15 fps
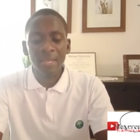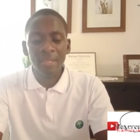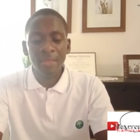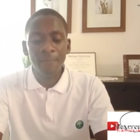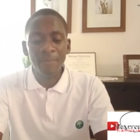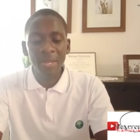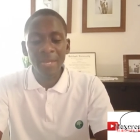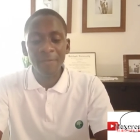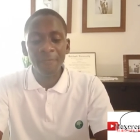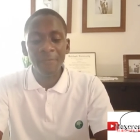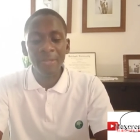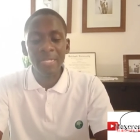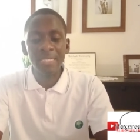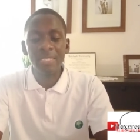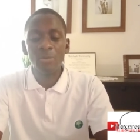the
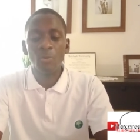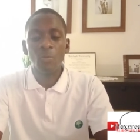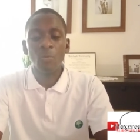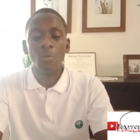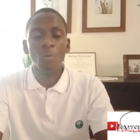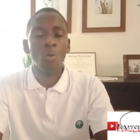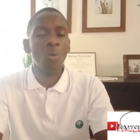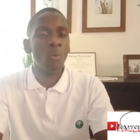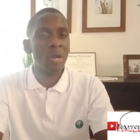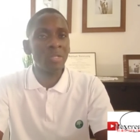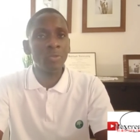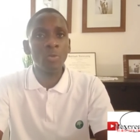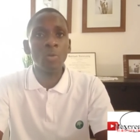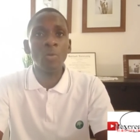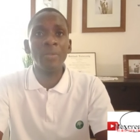benefits, or
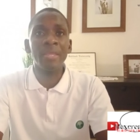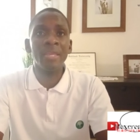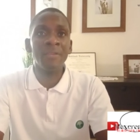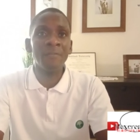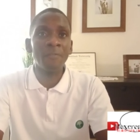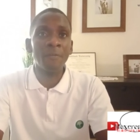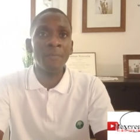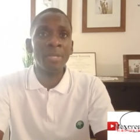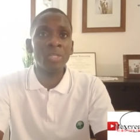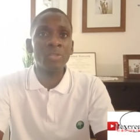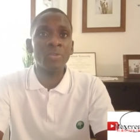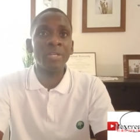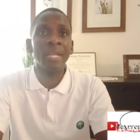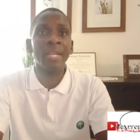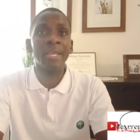what you call the
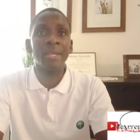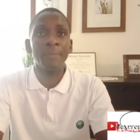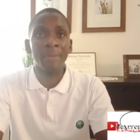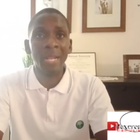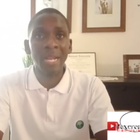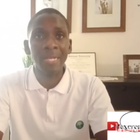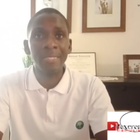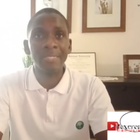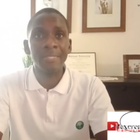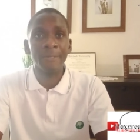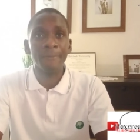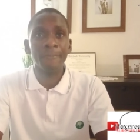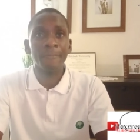information eligibility.